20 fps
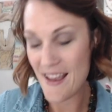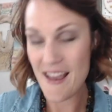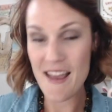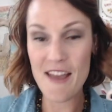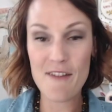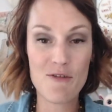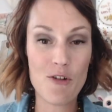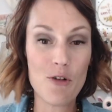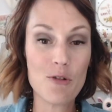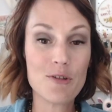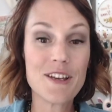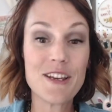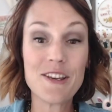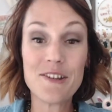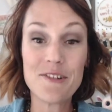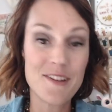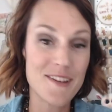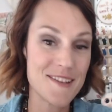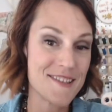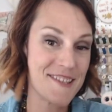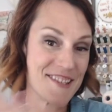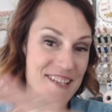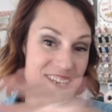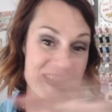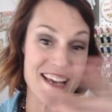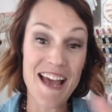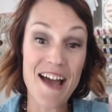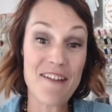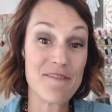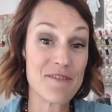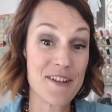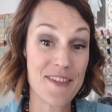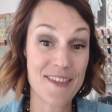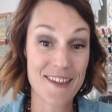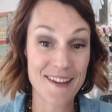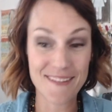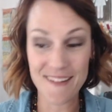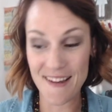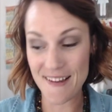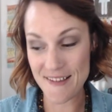If only you could see
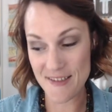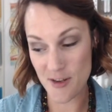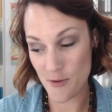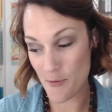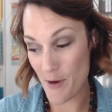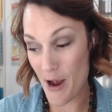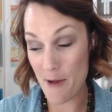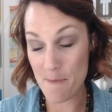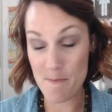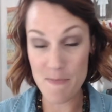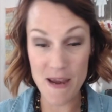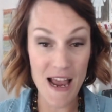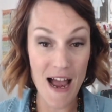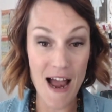everything that's around me.